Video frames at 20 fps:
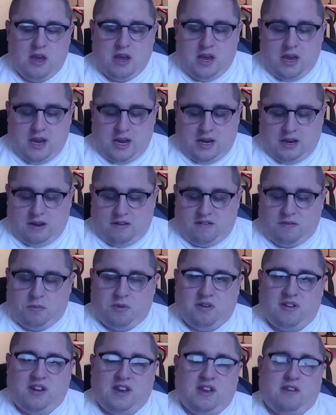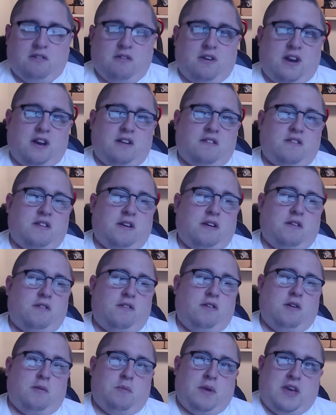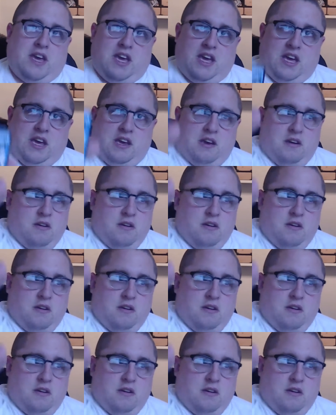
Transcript: In this particular instance, you could pay